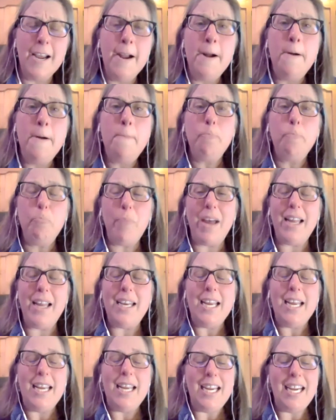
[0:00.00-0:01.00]
Mm-hmm. But
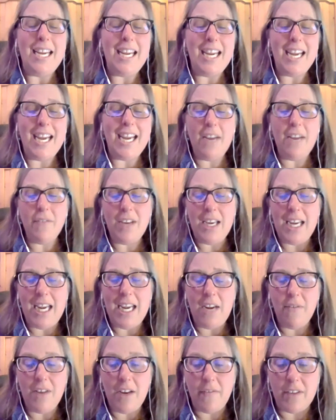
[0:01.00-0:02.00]
even
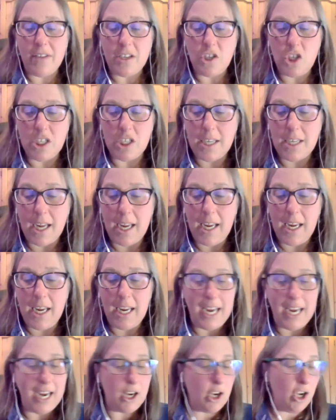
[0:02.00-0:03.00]
even if it's just
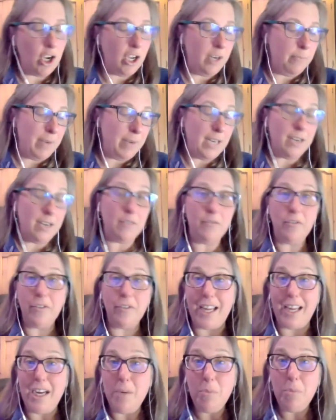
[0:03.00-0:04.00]
it could be an
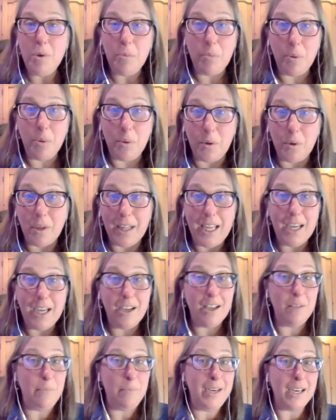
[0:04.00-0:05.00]
inflatable pool, it
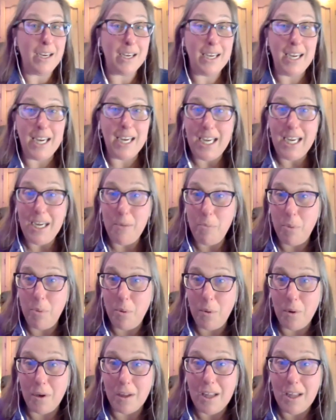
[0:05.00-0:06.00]
could be a kiddie
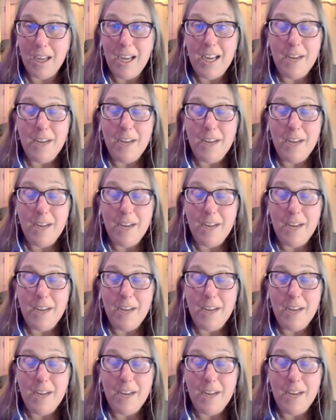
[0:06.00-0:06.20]
pool.